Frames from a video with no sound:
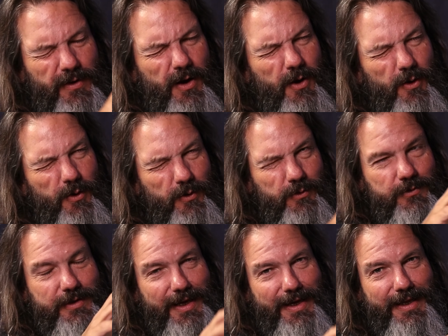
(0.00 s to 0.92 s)
oh,
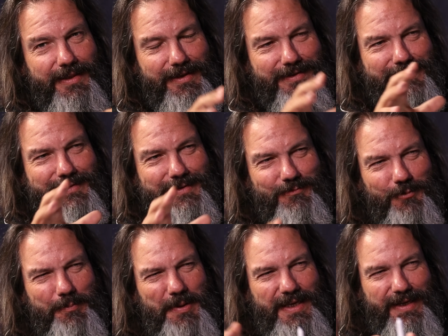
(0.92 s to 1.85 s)
yeah, this is
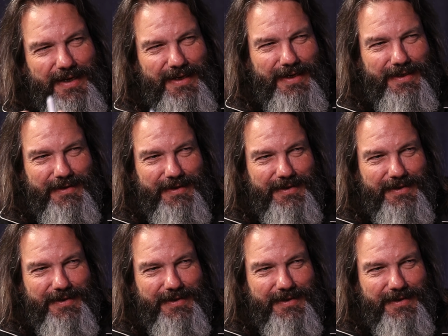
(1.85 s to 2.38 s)
repeating.